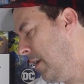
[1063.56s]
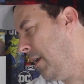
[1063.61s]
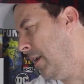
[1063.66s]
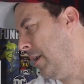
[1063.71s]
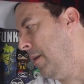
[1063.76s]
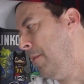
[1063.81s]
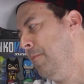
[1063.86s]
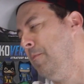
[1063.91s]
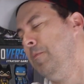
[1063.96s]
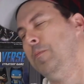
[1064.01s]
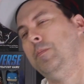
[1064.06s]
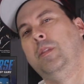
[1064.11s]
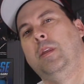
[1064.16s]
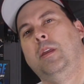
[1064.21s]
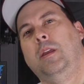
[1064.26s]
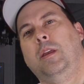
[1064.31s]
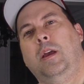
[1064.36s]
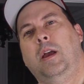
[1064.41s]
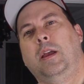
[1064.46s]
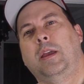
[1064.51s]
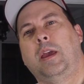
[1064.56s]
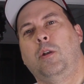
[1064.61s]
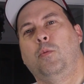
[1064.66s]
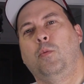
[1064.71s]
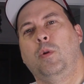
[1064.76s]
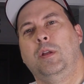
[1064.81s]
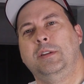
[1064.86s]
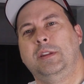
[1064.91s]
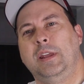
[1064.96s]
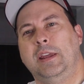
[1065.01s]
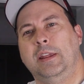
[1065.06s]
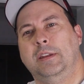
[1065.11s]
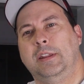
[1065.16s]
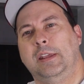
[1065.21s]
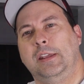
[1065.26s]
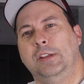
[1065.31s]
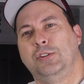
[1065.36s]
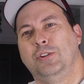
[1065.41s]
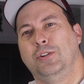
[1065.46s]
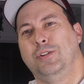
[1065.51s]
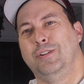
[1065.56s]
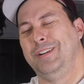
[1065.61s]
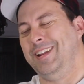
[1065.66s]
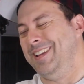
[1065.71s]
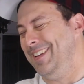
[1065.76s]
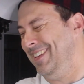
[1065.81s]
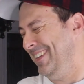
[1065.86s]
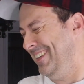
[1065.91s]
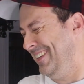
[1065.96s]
I got a Run D&D shirt.